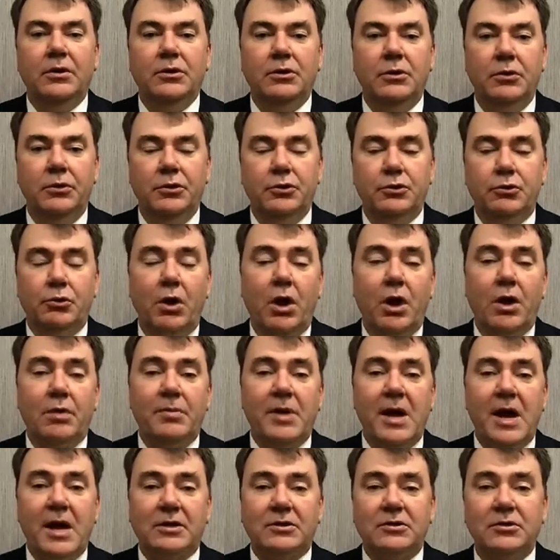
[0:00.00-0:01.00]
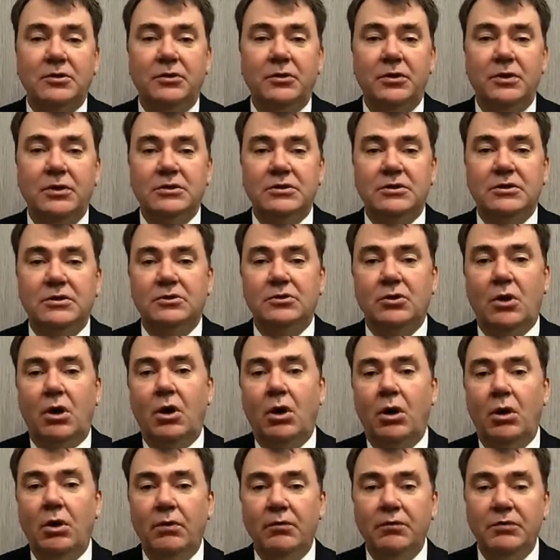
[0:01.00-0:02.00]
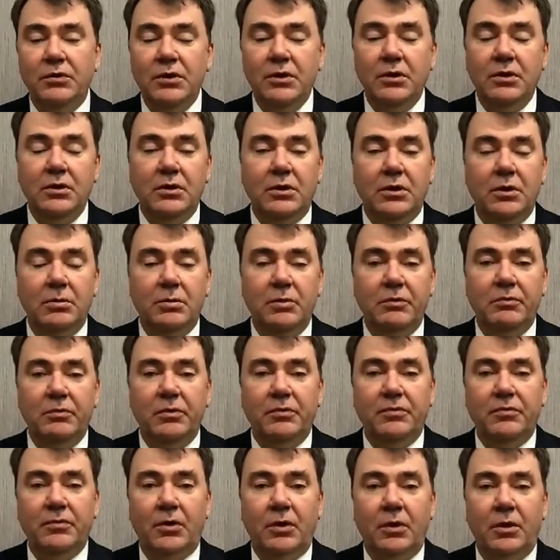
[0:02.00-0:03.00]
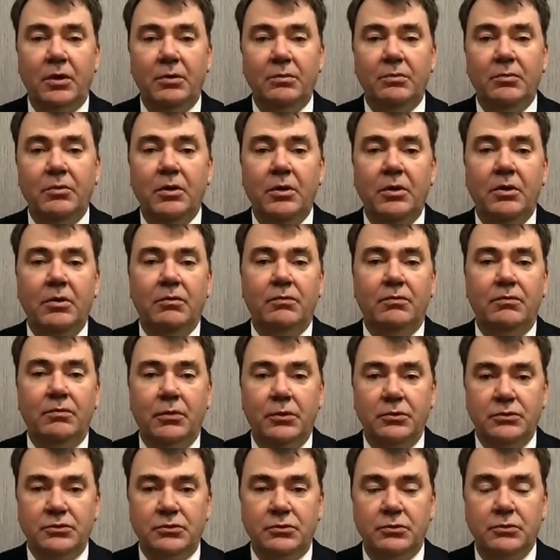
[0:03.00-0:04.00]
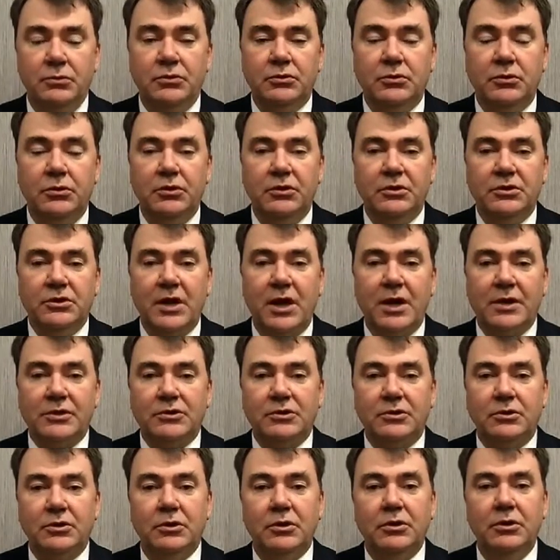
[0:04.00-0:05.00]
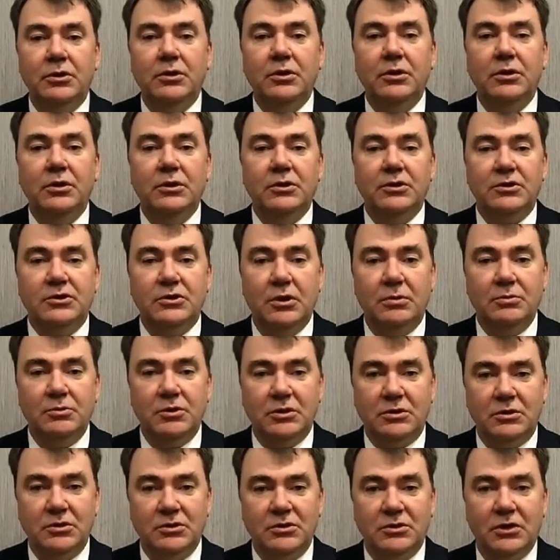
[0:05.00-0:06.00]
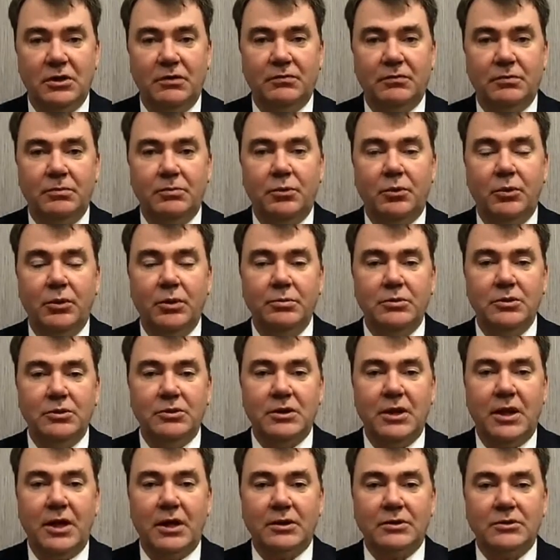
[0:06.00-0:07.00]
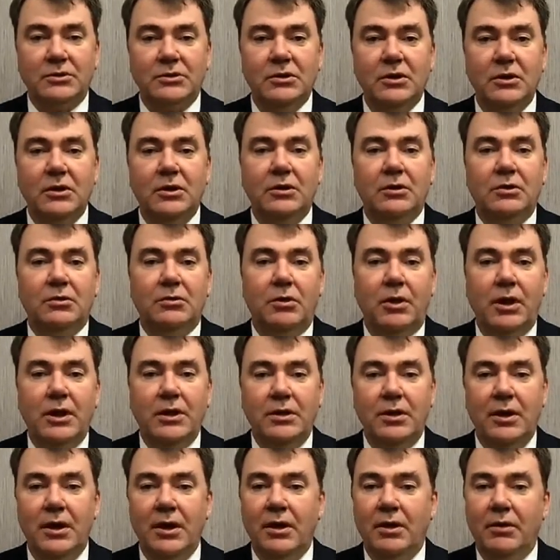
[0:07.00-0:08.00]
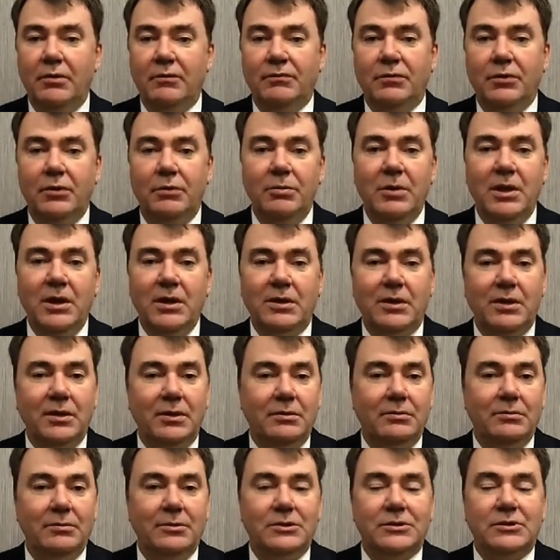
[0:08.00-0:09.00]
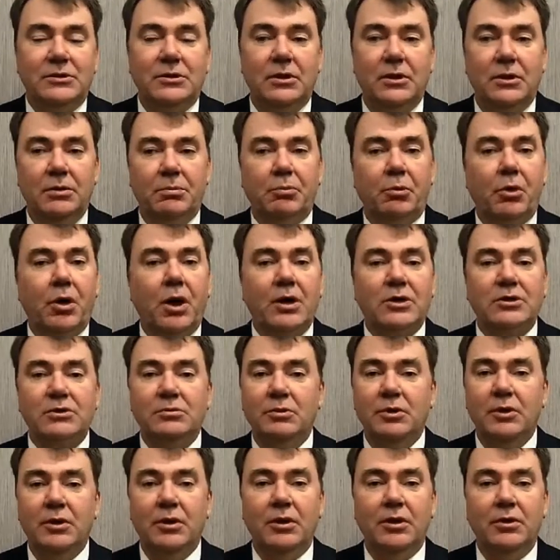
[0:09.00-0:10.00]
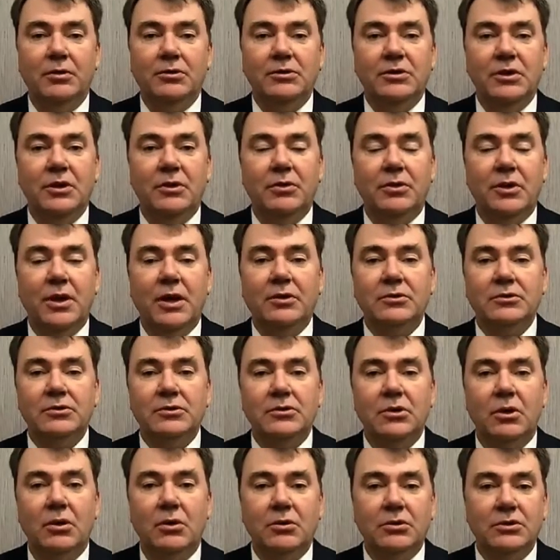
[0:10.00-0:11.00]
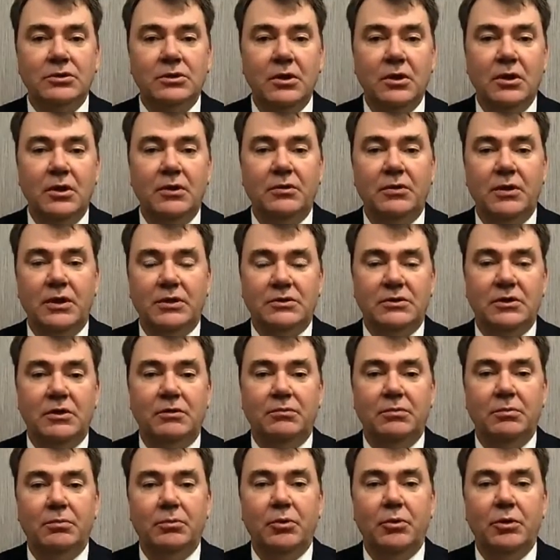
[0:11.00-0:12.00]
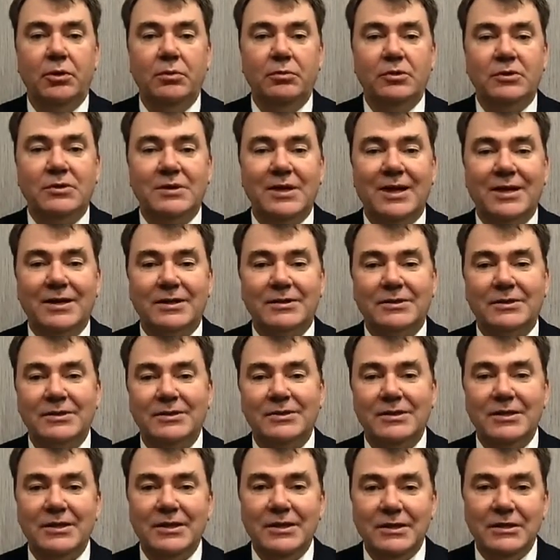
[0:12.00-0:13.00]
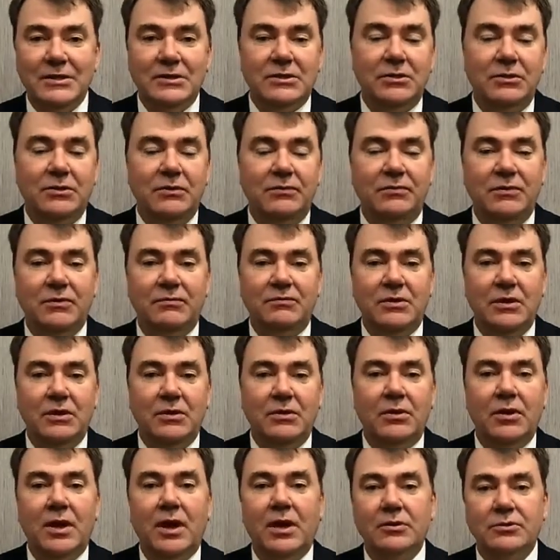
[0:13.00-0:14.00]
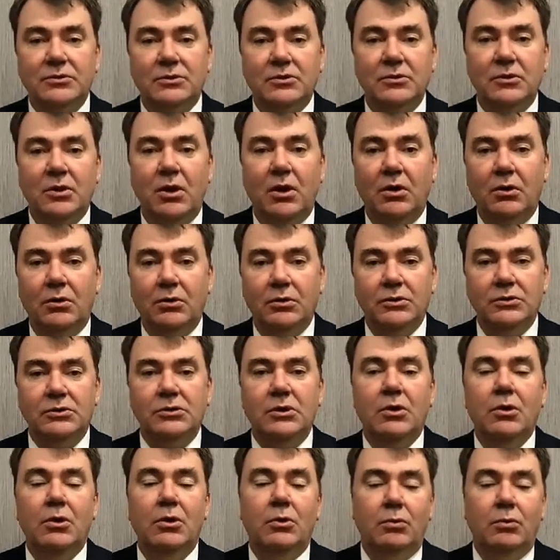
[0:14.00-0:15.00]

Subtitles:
You know, the drawback to this is all of the income of the farm flows through to their tax return and is subject to self-employment tax. Right now, if they're making, let's say, approximately $110,000, that self-employment tax is easily $15,000,